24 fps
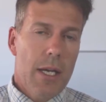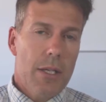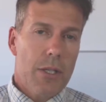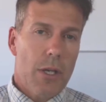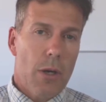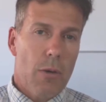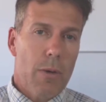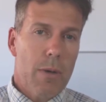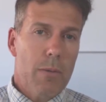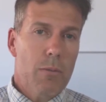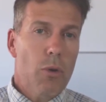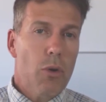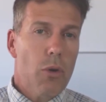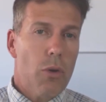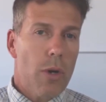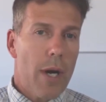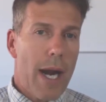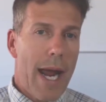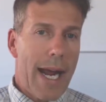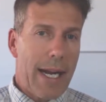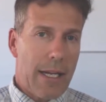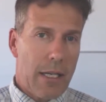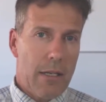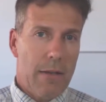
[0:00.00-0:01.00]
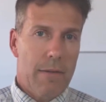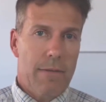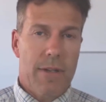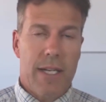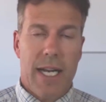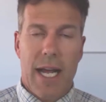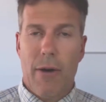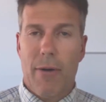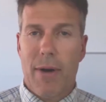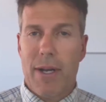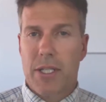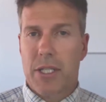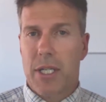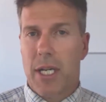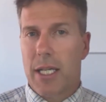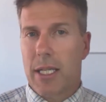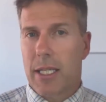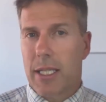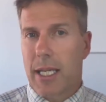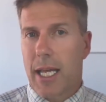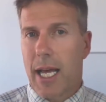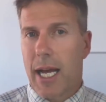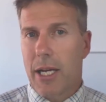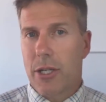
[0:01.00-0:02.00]
So we're more active in our asset
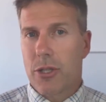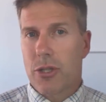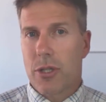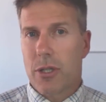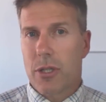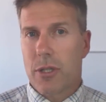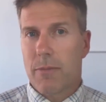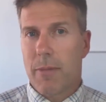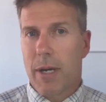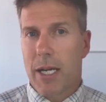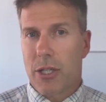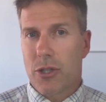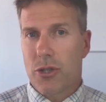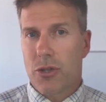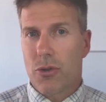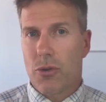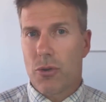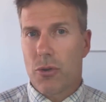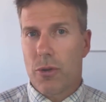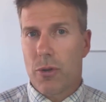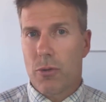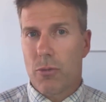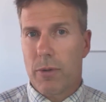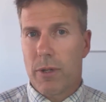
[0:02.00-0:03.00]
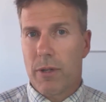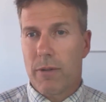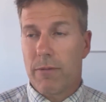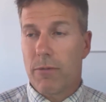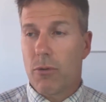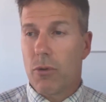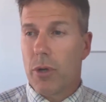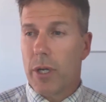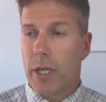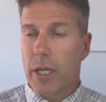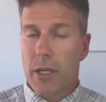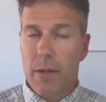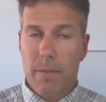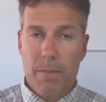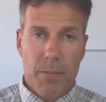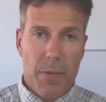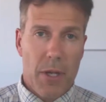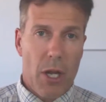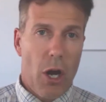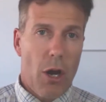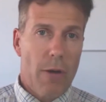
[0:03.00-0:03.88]
allocation to make sure that we avoid